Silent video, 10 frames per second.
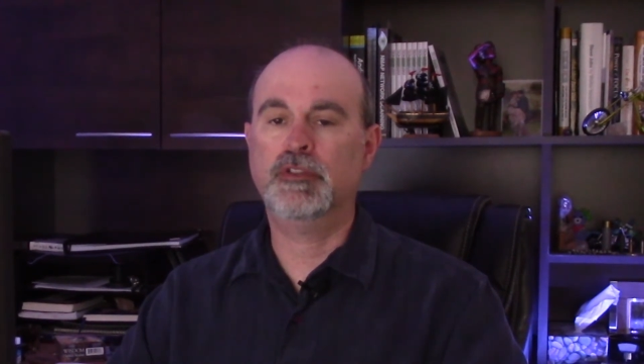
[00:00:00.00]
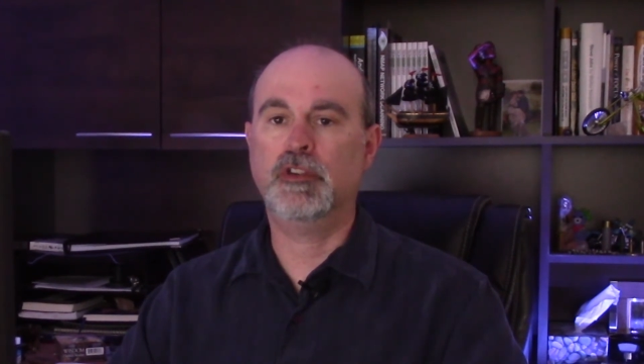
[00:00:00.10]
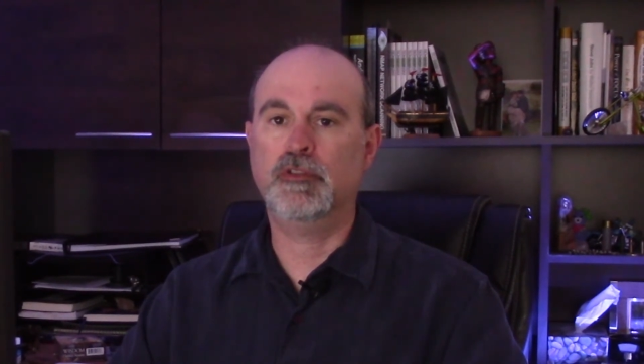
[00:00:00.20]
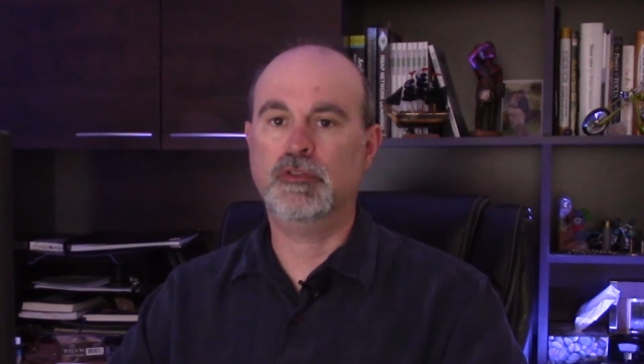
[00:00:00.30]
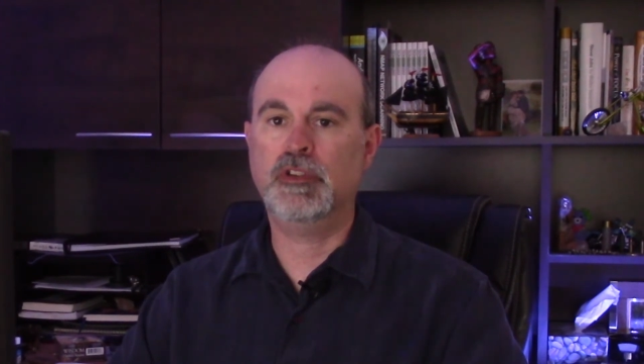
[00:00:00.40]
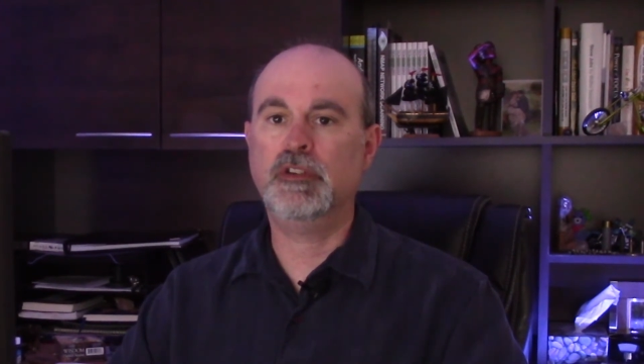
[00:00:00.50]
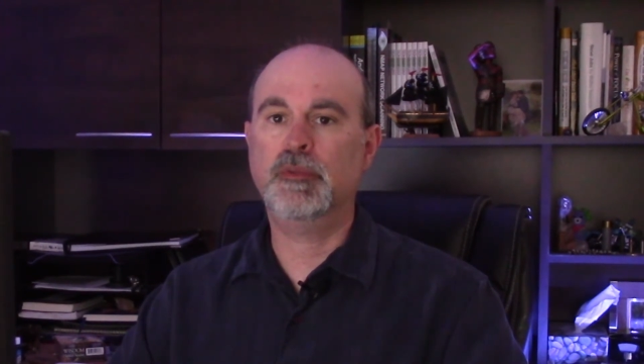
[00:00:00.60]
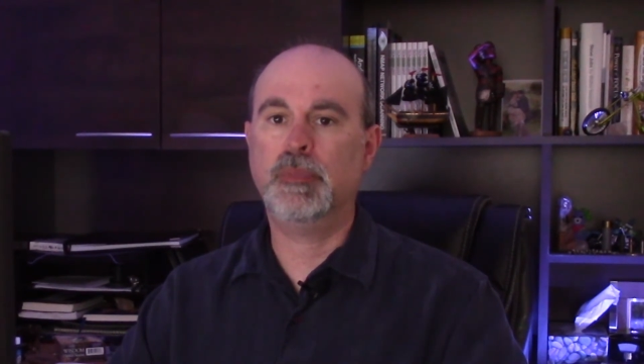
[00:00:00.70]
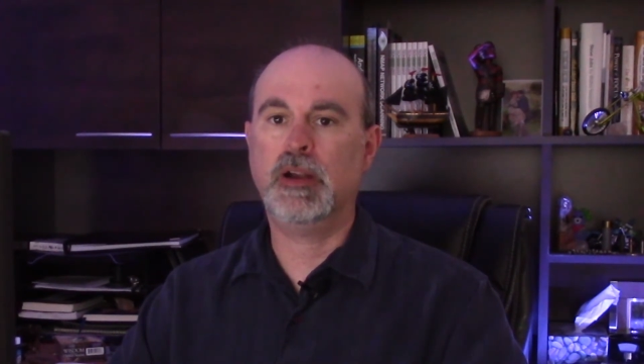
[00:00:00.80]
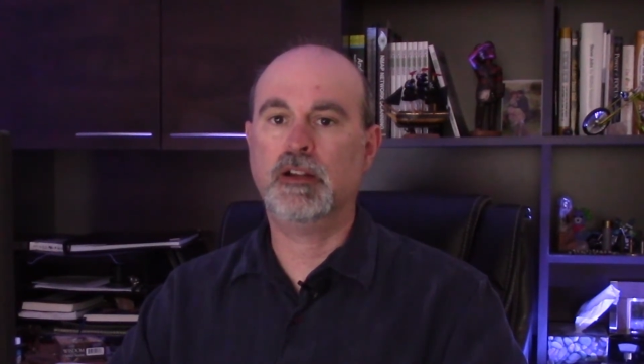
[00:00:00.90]
then you need to
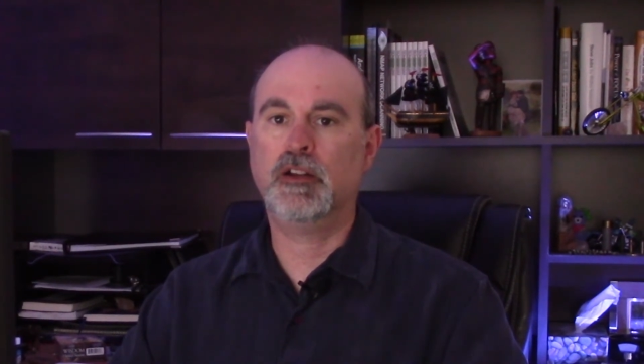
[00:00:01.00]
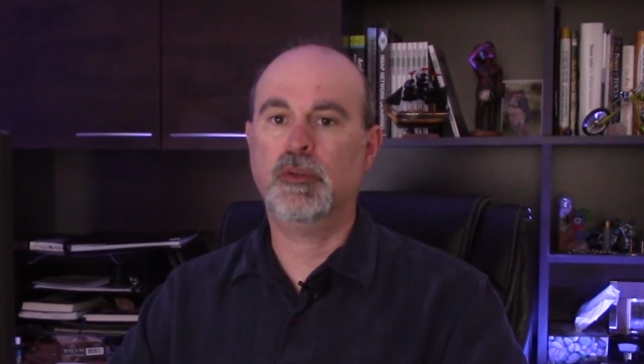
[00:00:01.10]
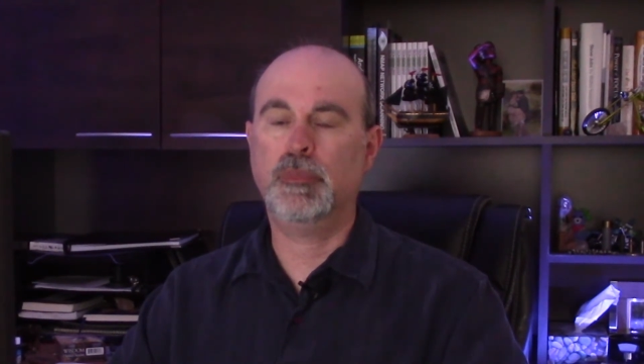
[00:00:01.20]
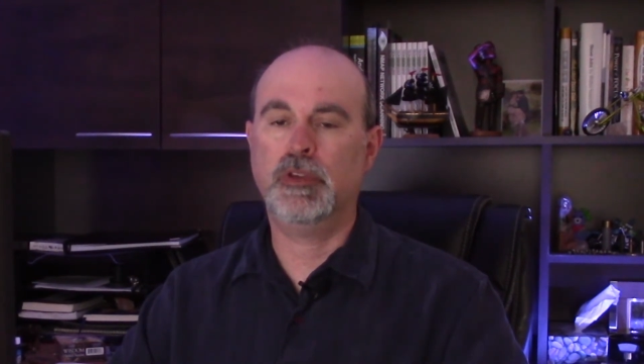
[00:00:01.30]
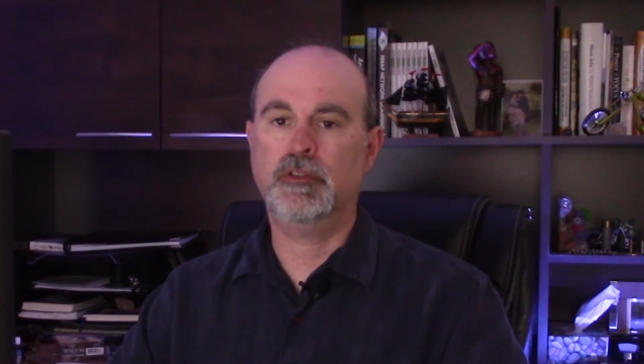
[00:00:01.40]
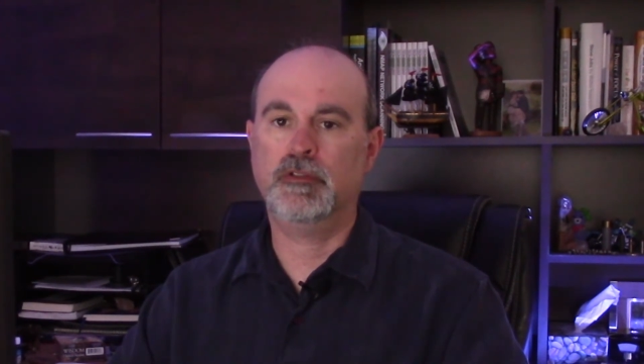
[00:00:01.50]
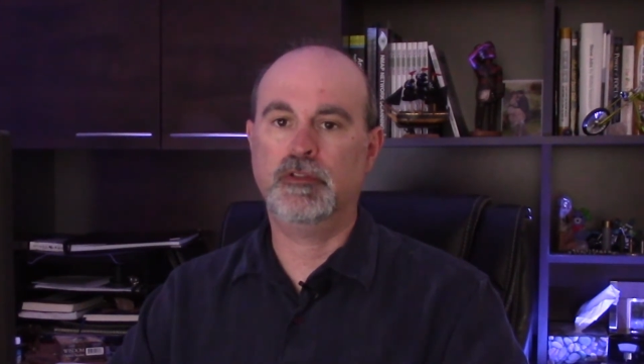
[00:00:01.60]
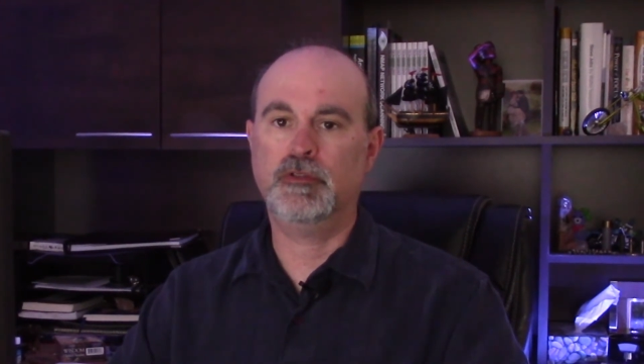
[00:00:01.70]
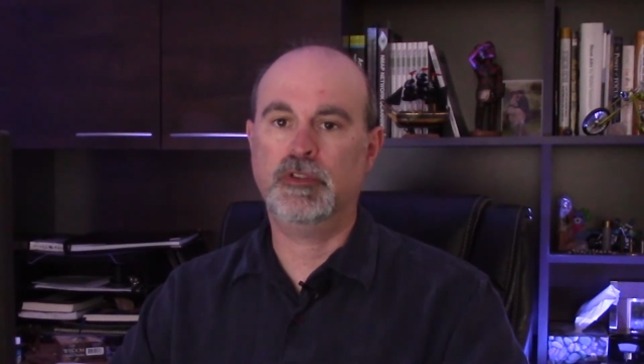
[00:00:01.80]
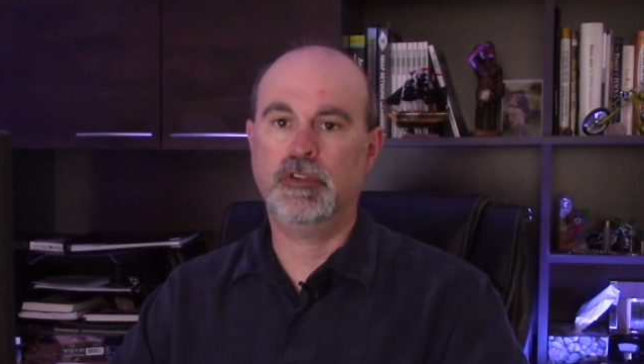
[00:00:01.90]
back up either
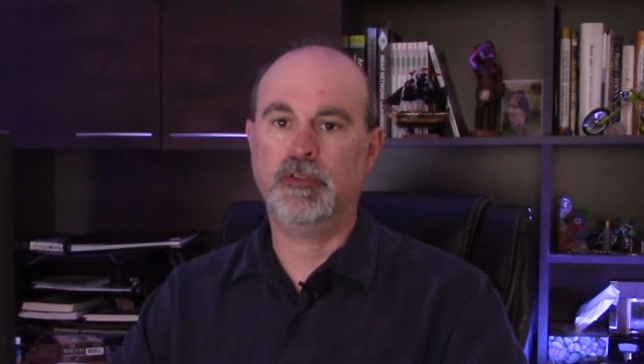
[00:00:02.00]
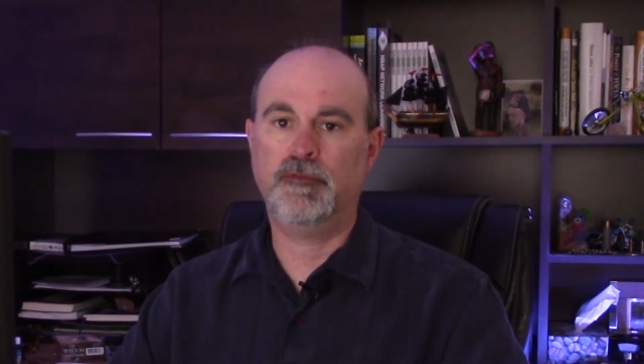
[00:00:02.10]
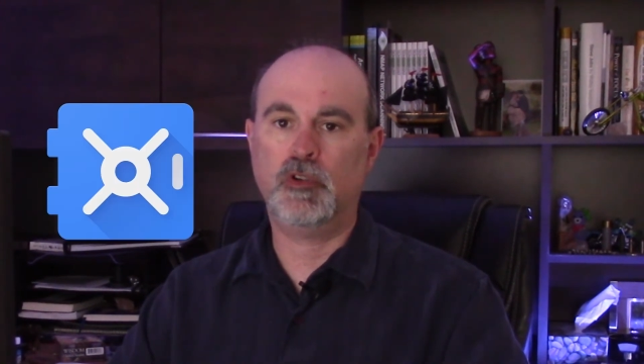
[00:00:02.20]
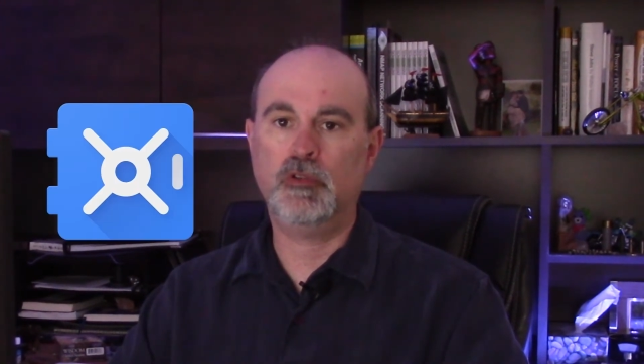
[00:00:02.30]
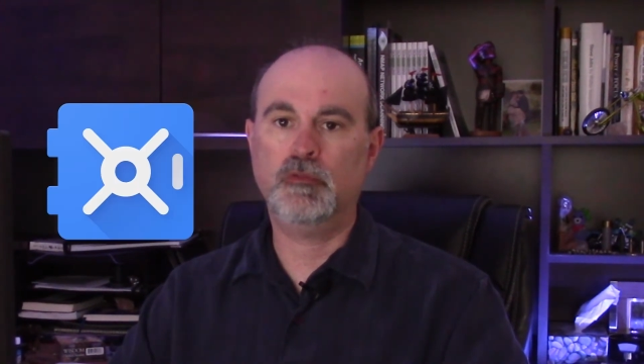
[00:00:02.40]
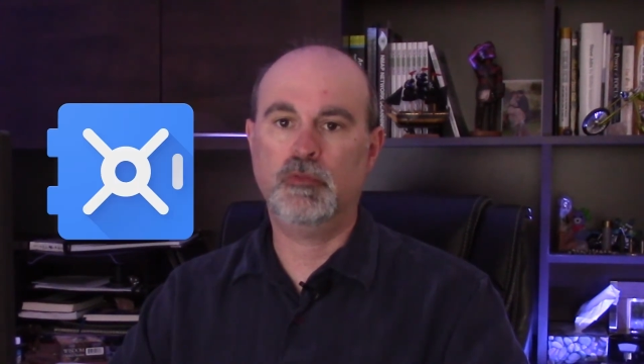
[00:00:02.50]
using the Vault,